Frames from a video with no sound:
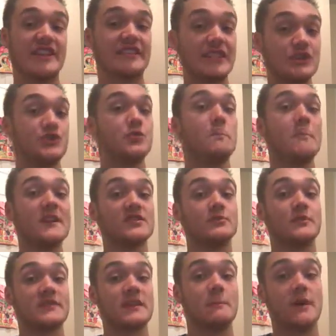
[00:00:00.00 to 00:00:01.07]
unless you
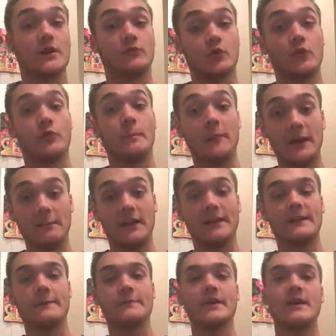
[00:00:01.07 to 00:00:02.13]
mess with the Monroe Republic.